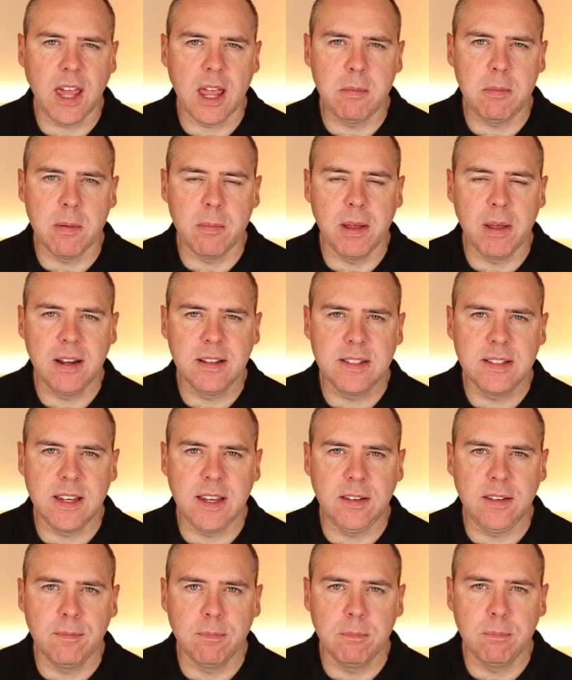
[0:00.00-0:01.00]

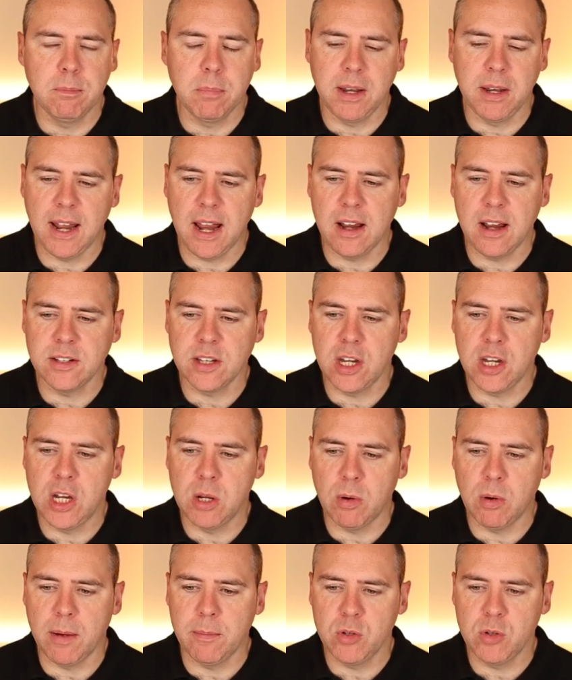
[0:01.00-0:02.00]
capability, but now there's a
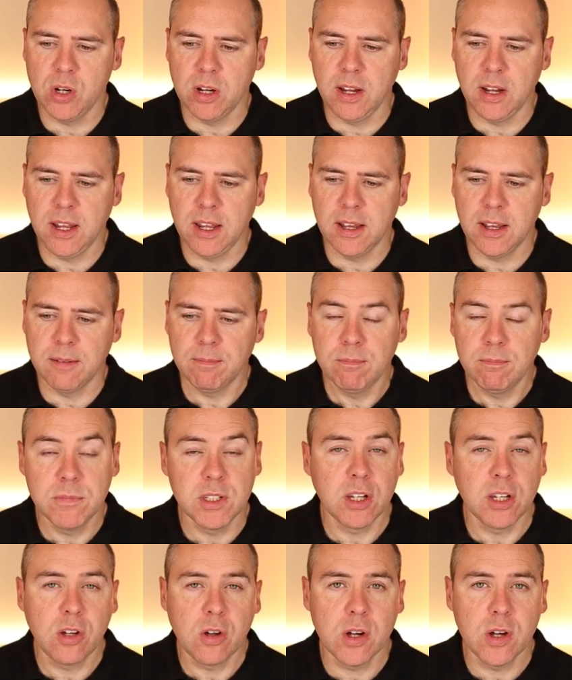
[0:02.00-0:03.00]
new option here
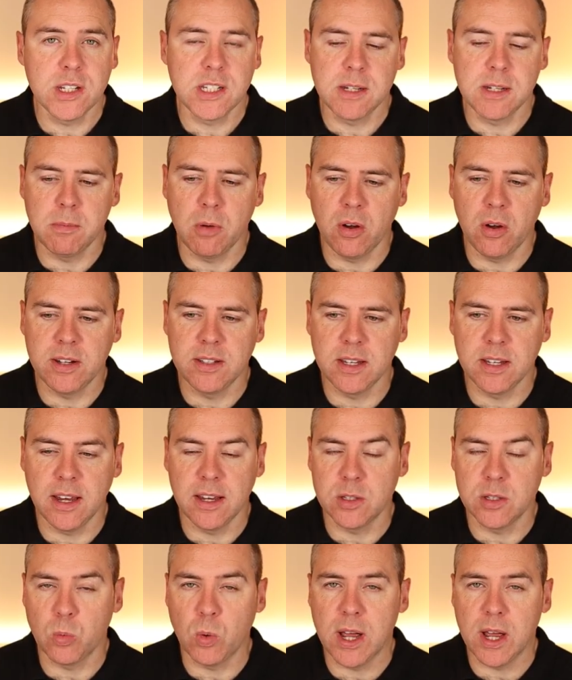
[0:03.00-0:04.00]
to customize it
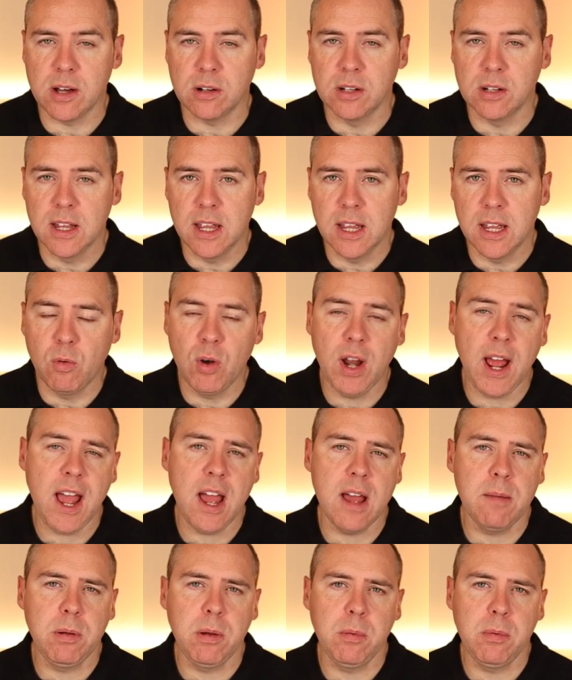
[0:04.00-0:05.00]
as well. If we're not
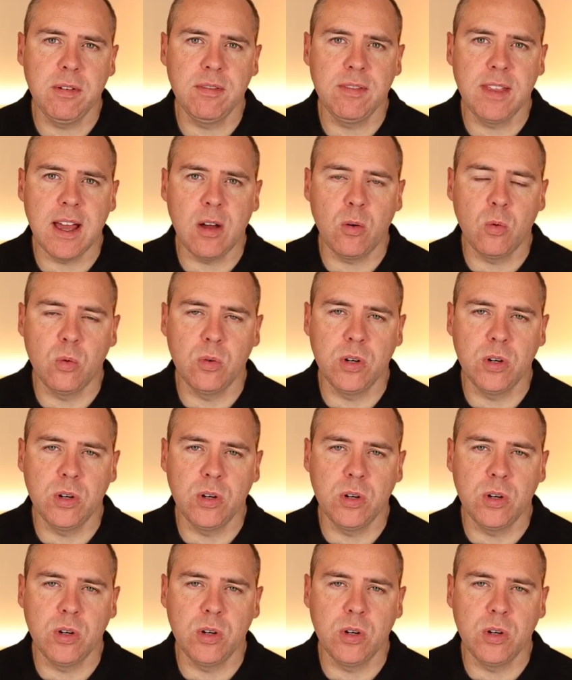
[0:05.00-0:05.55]
happy with that